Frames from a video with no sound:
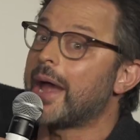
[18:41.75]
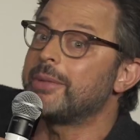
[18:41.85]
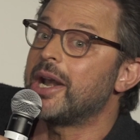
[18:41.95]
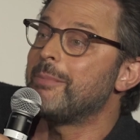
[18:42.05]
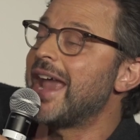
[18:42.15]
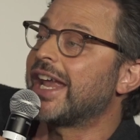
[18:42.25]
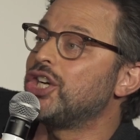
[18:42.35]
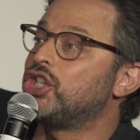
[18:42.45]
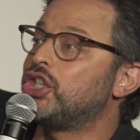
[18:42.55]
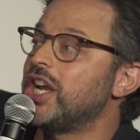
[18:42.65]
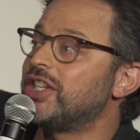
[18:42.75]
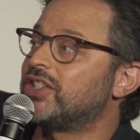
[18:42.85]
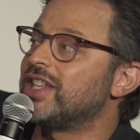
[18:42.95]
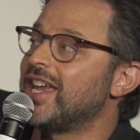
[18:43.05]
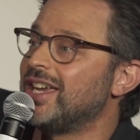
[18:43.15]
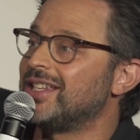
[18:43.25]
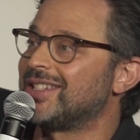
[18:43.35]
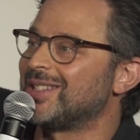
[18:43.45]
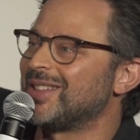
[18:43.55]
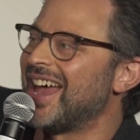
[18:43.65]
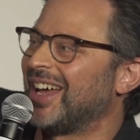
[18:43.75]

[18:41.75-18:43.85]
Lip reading: I'm going to make a sheet sneeze.